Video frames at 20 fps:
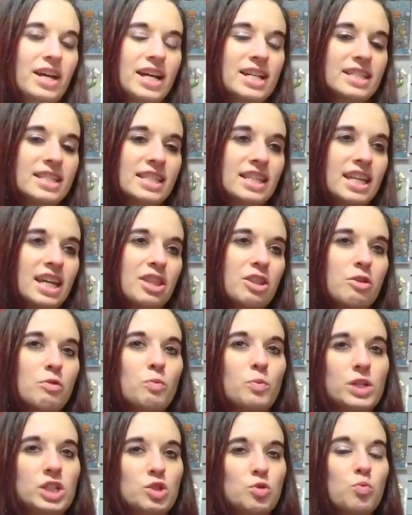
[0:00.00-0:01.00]
had together,
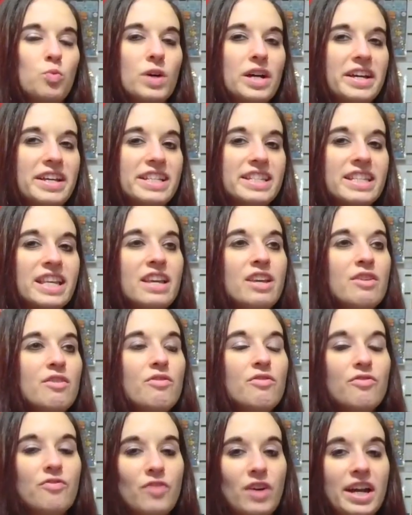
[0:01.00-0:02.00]
which was
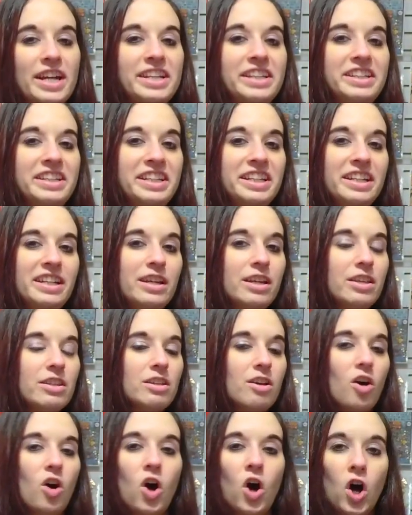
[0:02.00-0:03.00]
finding
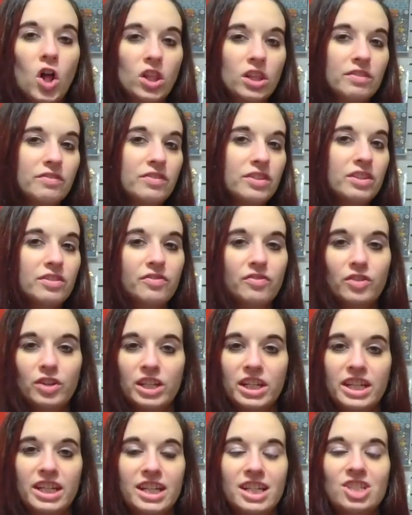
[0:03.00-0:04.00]
all of the
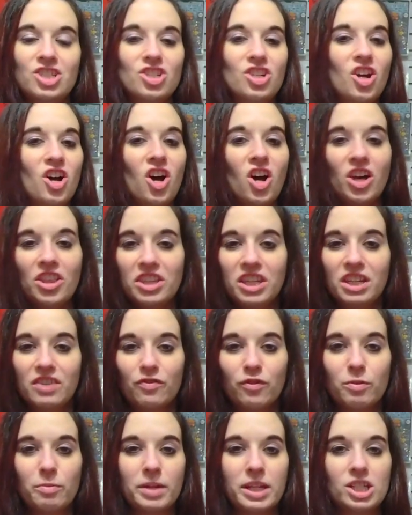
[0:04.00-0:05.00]
footage and all the
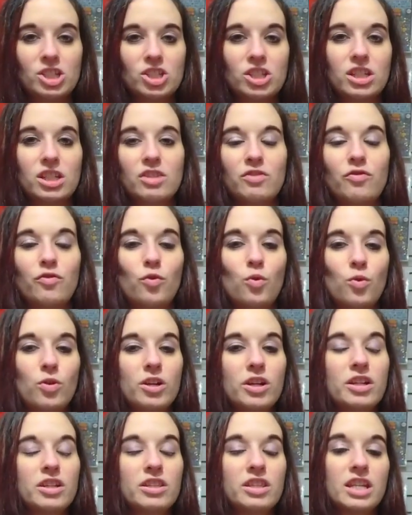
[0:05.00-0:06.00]
information
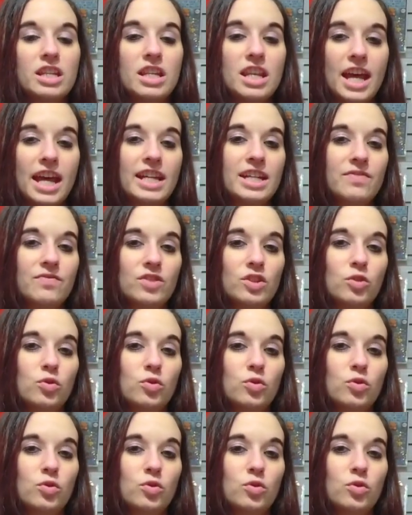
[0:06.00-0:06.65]
for the Night of the